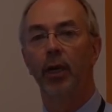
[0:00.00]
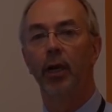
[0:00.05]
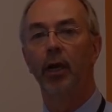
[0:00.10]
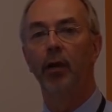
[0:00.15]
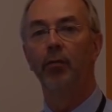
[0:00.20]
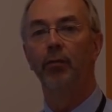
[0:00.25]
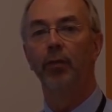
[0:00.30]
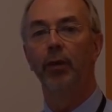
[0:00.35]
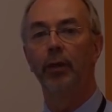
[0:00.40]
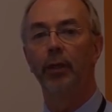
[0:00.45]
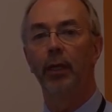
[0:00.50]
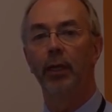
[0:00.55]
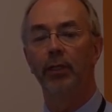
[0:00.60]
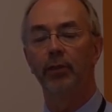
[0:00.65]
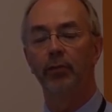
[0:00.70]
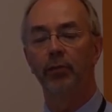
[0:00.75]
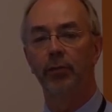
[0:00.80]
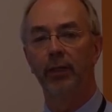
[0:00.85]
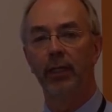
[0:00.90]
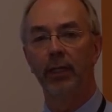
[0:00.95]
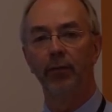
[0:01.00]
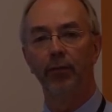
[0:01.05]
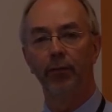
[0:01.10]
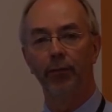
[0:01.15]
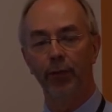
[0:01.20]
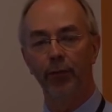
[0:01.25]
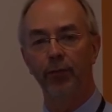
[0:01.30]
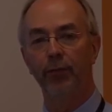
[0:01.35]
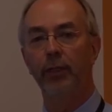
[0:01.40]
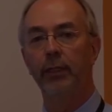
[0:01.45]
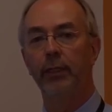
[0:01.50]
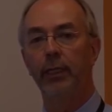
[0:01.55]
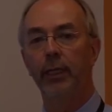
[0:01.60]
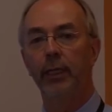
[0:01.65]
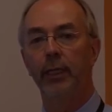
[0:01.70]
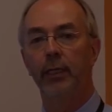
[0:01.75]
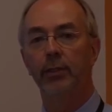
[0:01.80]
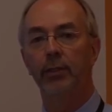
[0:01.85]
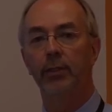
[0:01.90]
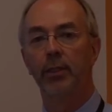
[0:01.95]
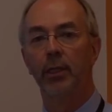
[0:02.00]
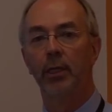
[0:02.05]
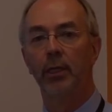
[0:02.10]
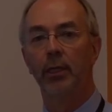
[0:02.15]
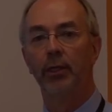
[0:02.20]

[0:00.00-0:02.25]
over the last nearly 50 years